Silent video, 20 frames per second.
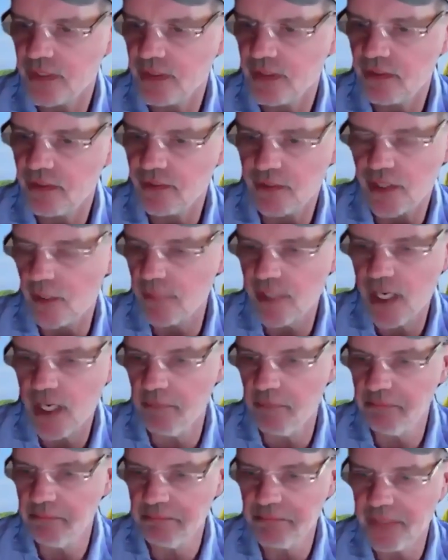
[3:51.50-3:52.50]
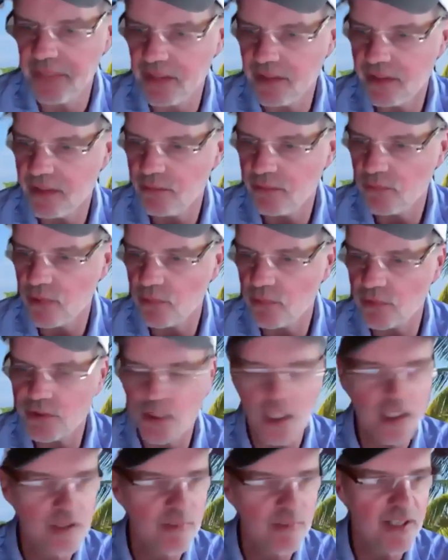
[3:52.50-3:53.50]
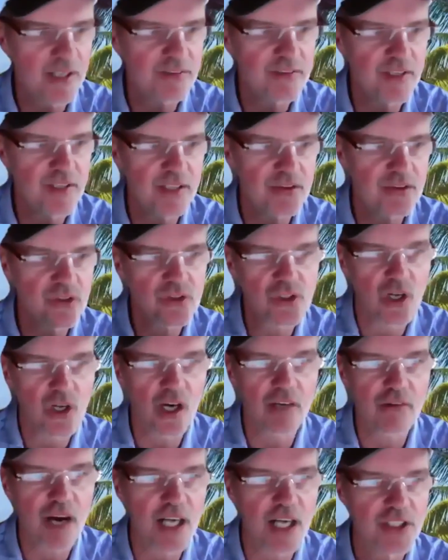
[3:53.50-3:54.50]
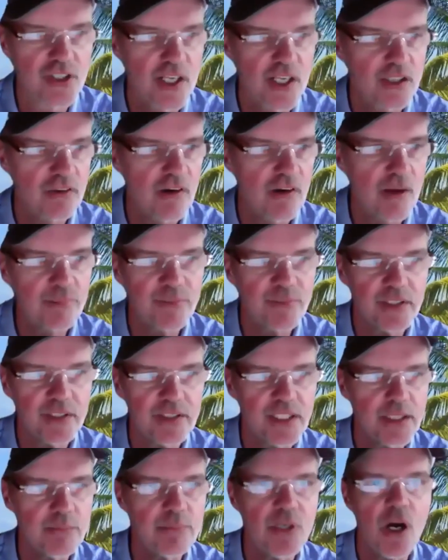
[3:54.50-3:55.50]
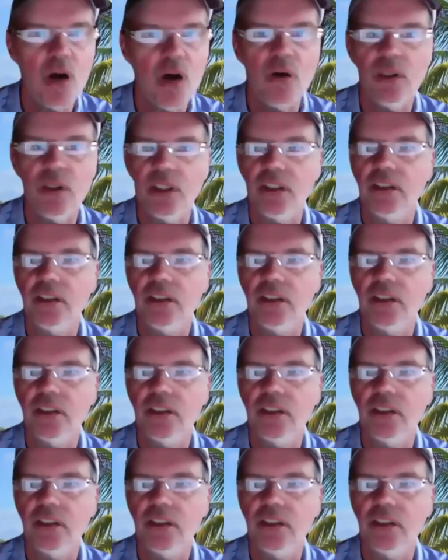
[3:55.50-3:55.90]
they're coming up in what we're talking about today. So sorry, Rodger, I interrupted. Keep going.